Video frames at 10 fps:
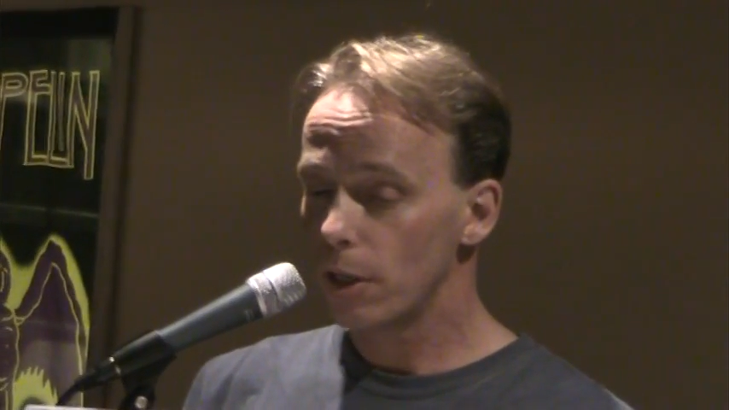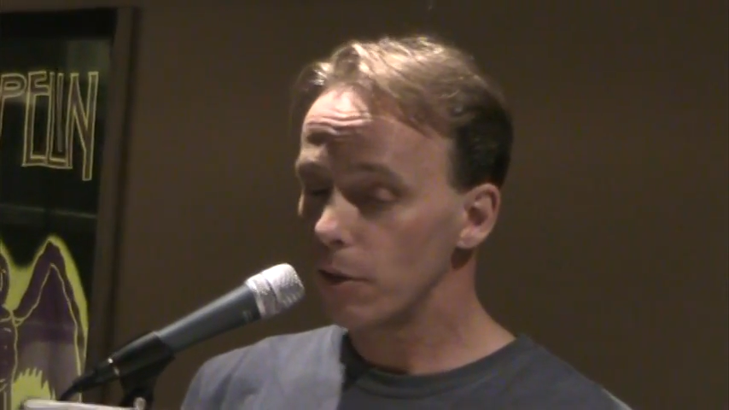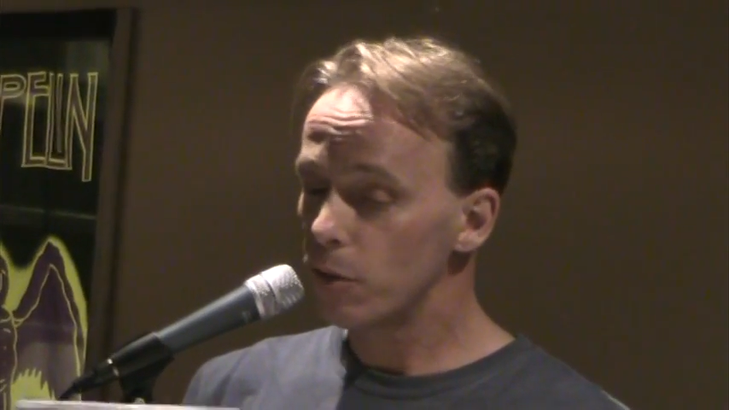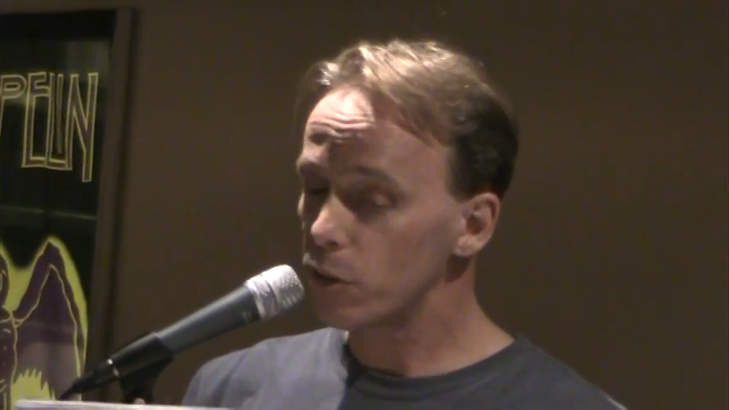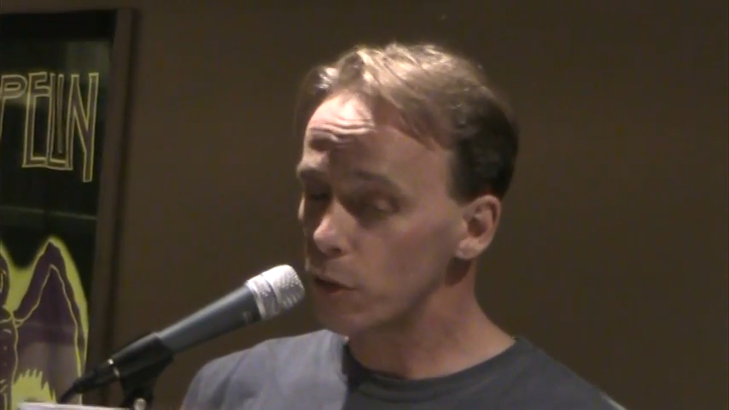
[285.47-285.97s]
The
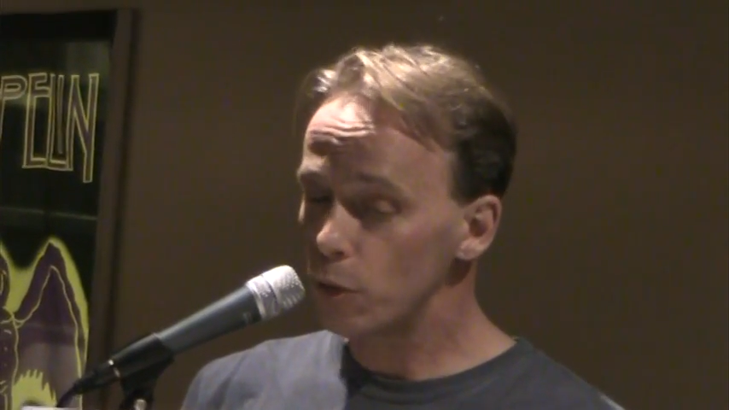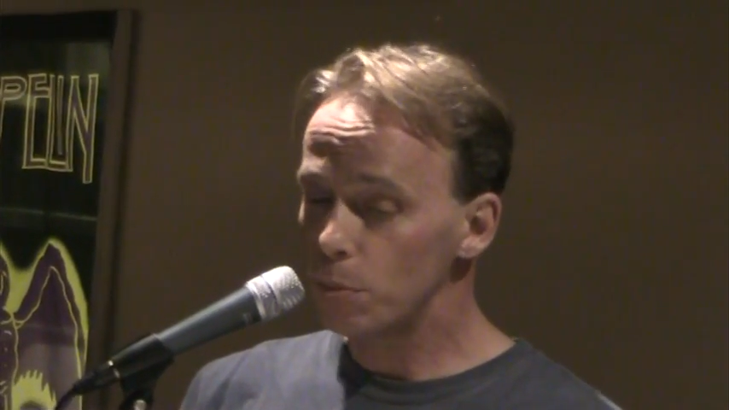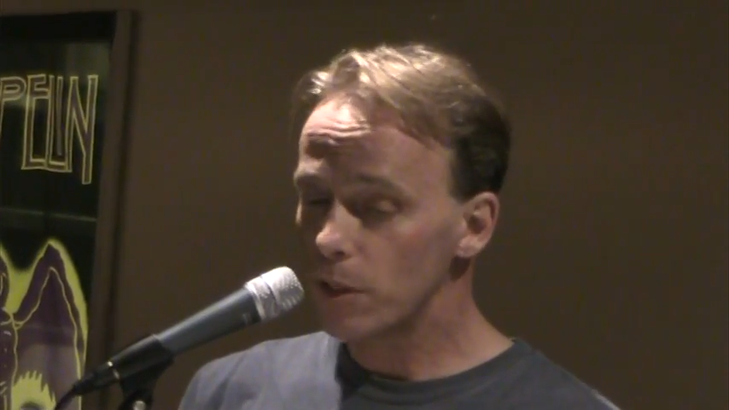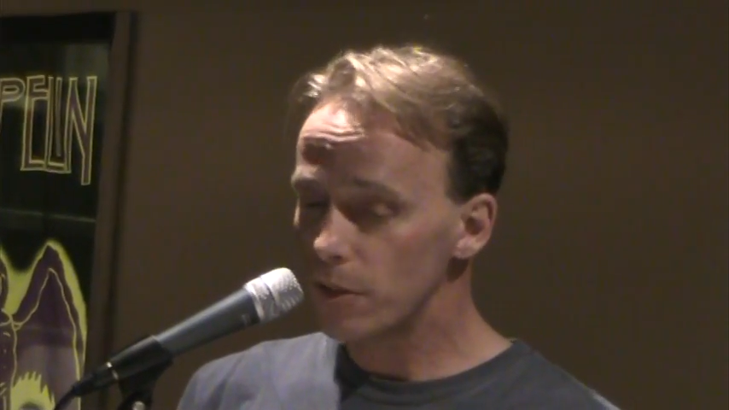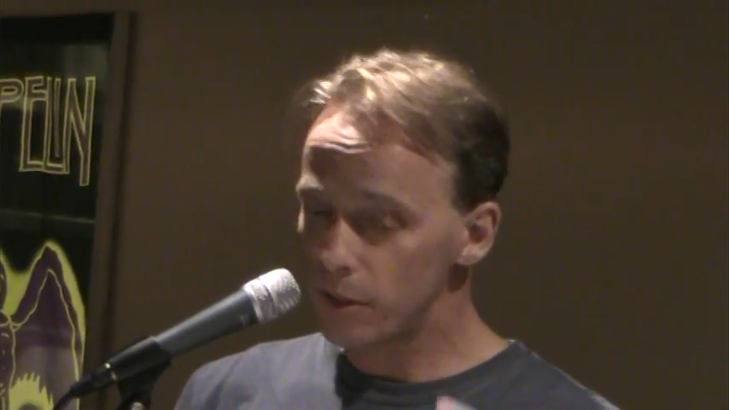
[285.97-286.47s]

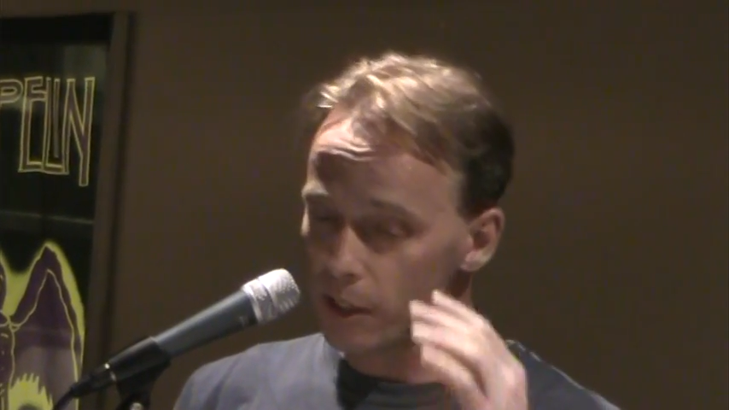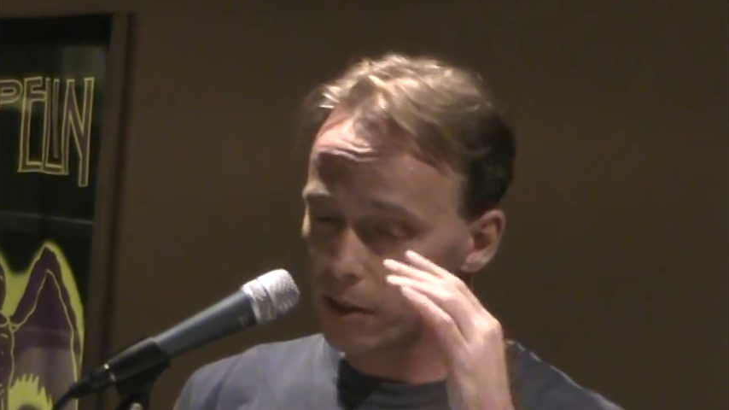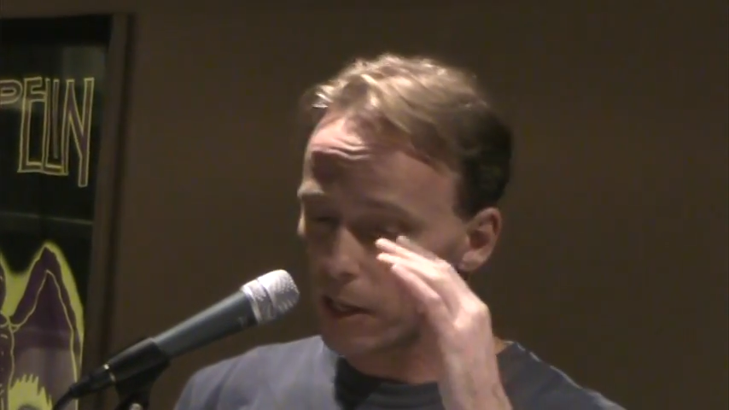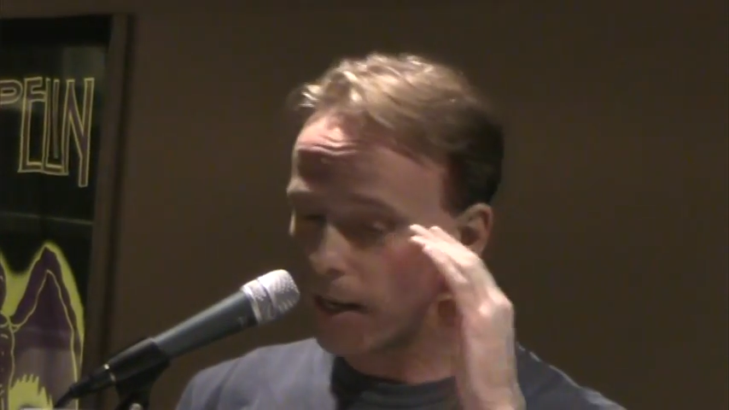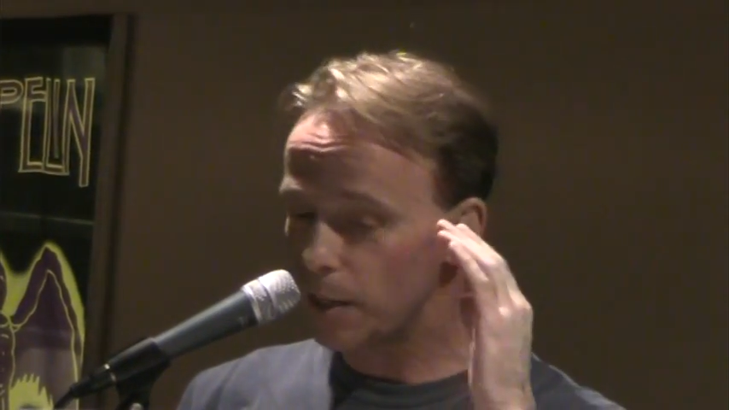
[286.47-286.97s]
scoop
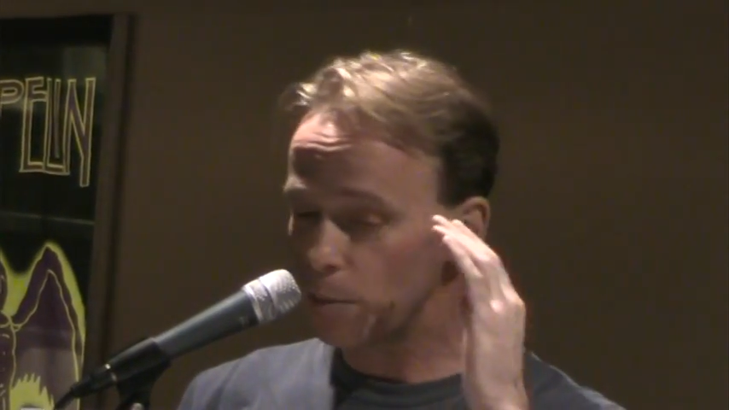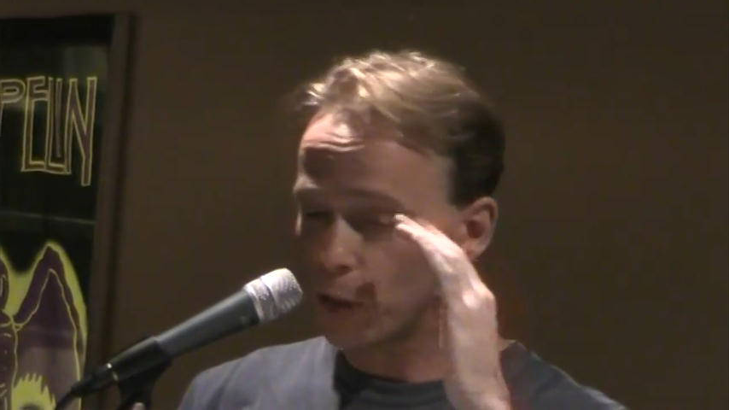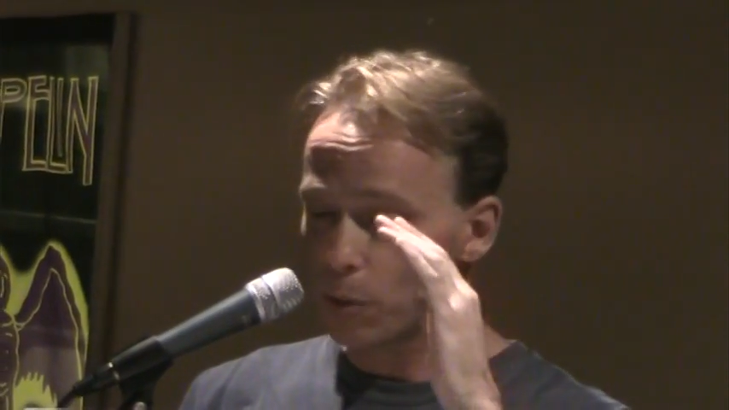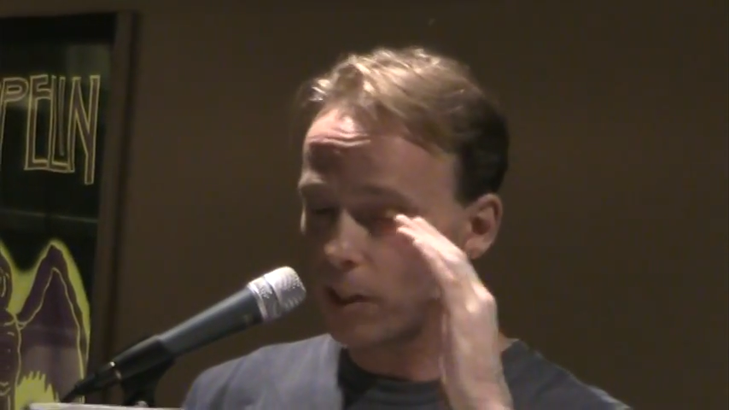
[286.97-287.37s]
zigzags between